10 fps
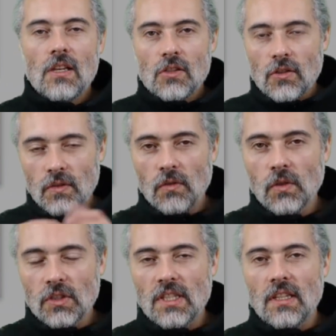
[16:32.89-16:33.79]
So if you've
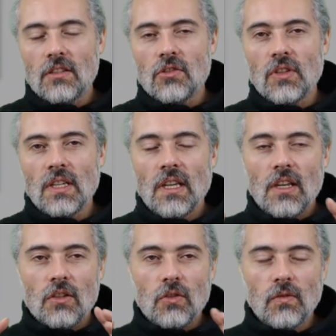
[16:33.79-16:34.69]
looked at the industry,
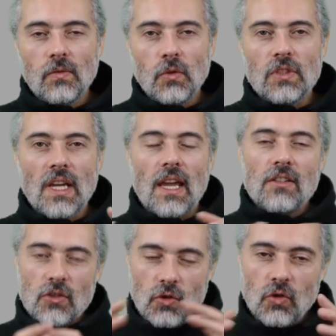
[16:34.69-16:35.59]
you've looked
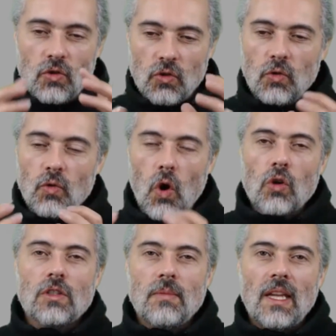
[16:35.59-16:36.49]
at, should you
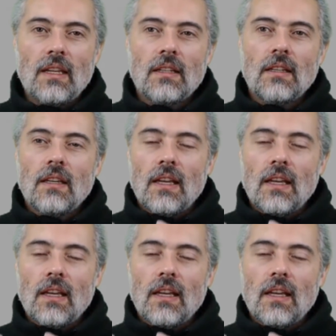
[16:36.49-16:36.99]
automate?